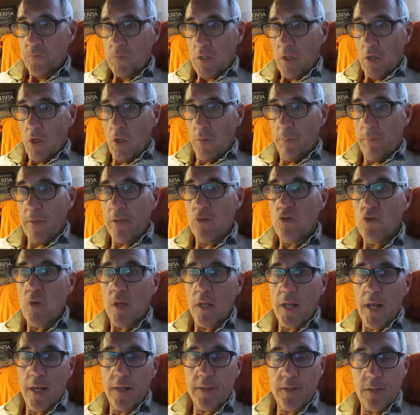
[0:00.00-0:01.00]

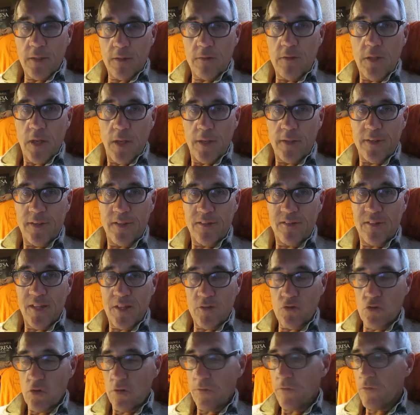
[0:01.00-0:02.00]
Manuel
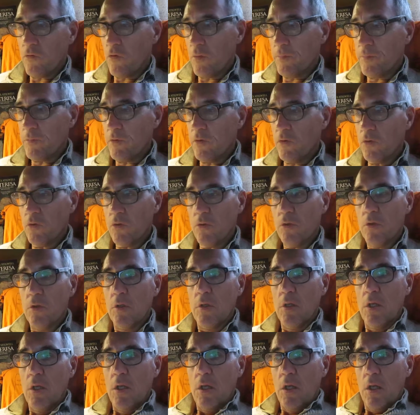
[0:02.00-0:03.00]
architecture from the
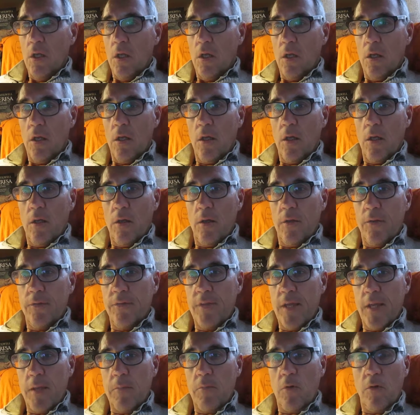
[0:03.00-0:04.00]

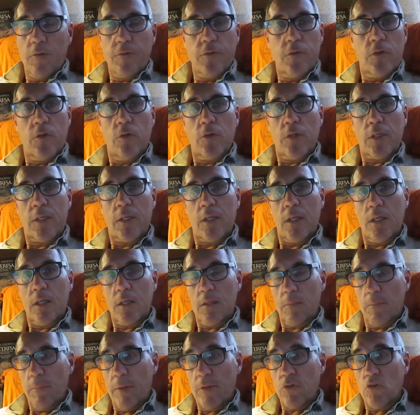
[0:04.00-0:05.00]
name of the King
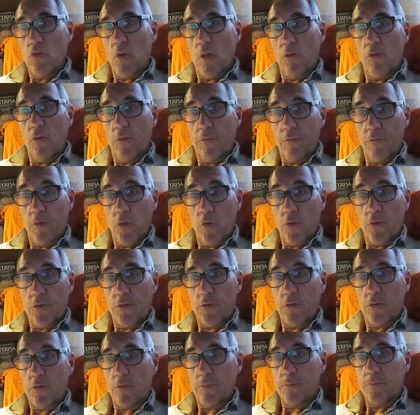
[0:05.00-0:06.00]
Manuel
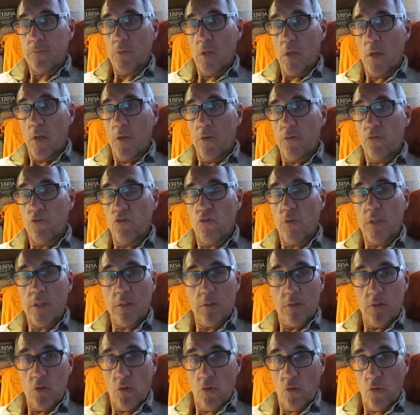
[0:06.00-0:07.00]
I during
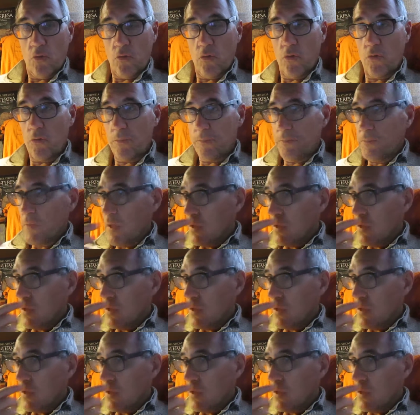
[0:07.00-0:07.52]
the